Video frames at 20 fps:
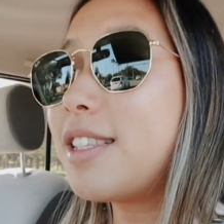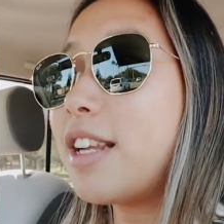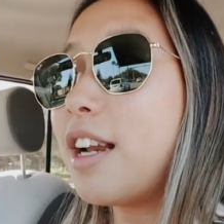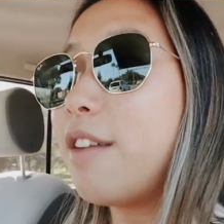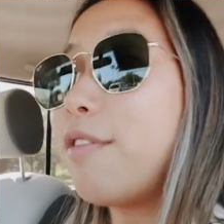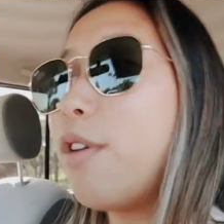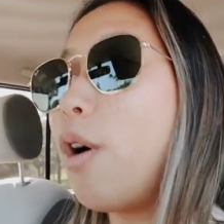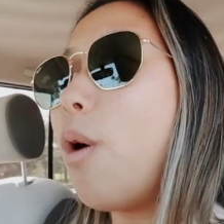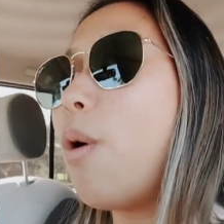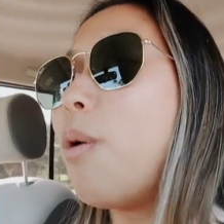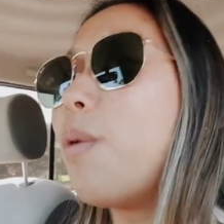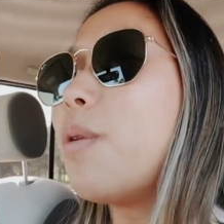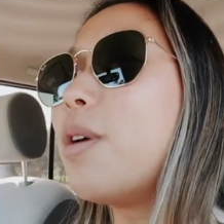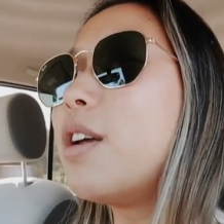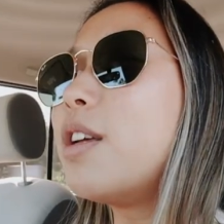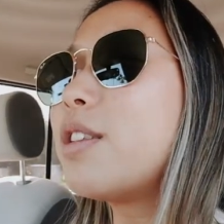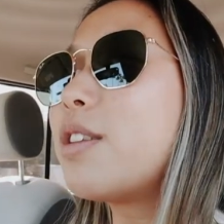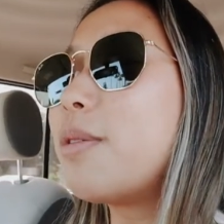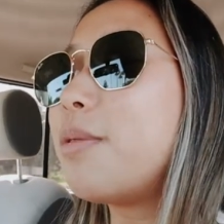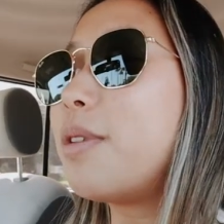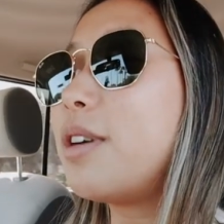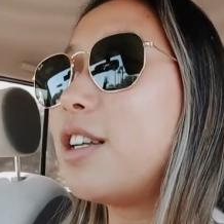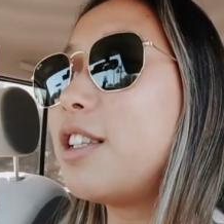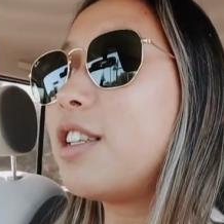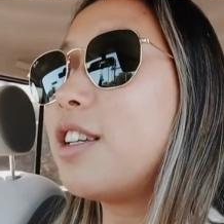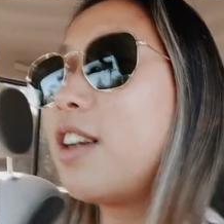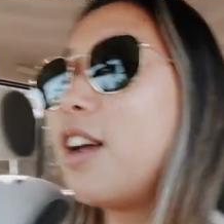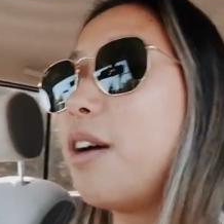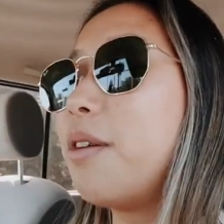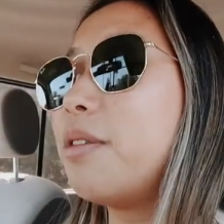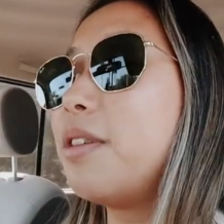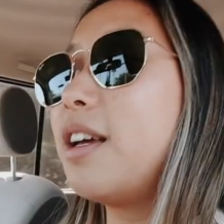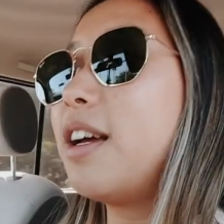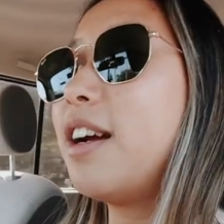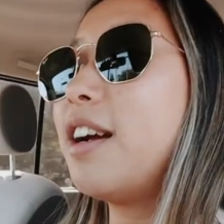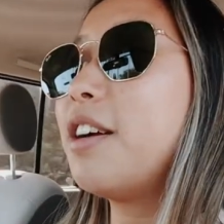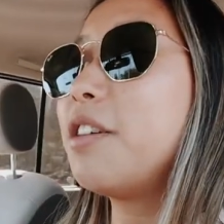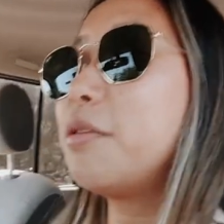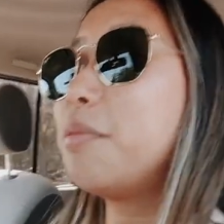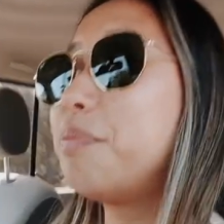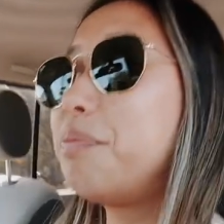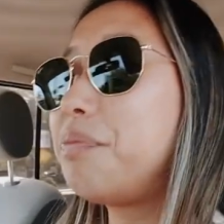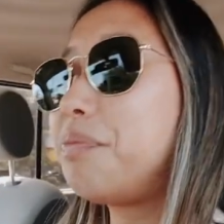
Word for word: and I've always wanted to go there.